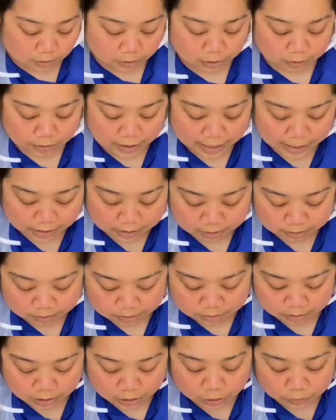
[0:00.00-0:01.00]
Right.
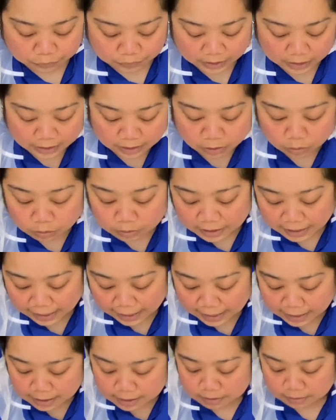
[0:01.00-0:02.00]
You feeling
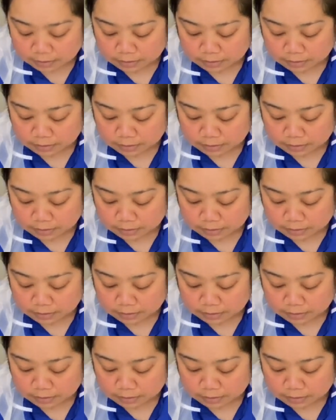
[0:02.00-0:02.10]
okay?